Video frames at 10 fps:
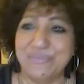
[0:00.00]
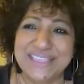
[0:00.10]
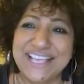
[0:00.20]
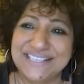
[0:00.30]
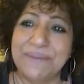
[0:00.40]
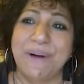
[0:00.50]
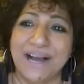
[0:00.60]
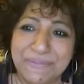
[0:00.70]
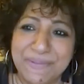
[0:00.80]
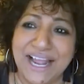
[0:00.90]
things that
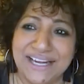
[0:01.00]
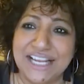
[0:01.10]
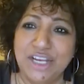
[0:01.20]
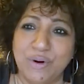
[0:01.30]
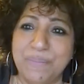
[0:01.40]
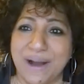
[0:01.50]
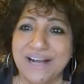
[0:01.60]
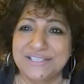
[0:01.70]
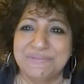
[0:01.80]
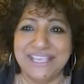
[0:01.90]
bug me, I'll tell you what
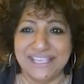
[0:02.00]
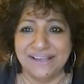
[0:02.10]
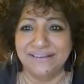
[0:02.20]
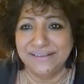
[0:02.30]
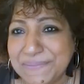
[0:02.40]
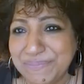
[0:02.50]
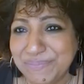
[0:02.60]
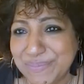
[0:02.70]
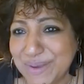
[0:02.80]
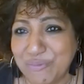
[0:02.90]
bugs me. Yeah.
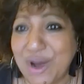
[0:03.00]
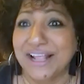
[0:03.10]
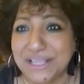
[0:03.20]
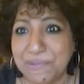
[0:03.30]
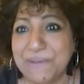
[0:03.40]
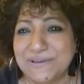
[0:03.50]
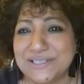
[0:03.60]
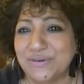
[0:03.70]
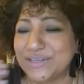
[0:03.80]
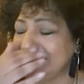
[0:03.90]
Other people's
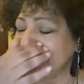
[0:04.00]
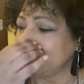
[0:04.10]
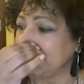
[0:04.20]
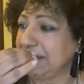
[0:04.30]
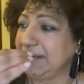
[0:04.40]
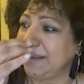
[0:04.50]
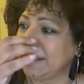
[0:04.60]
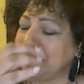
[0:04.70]
notions. Like